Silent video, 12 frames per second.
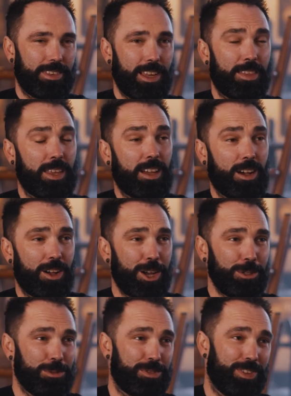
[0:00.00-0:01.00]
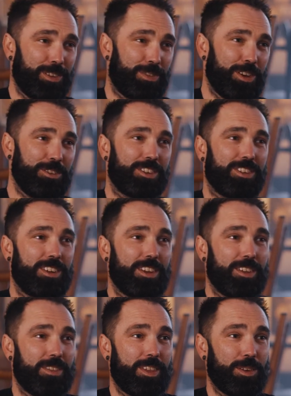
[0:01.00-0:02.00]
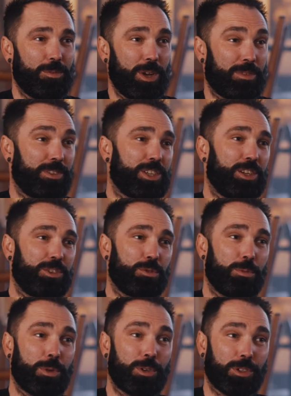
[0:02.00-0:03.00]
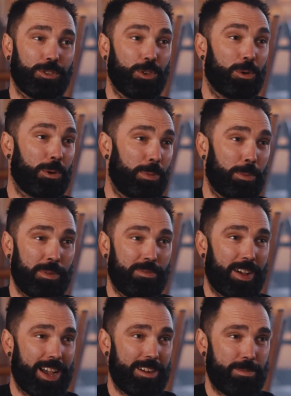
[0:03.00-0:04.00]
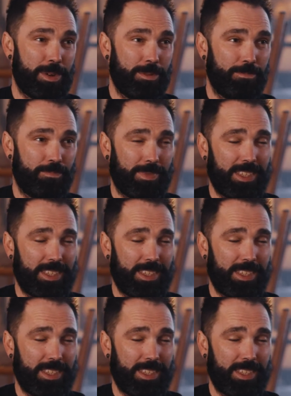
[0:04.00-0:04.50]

I think our hopes for the future are that we can return to a more normal pub environment.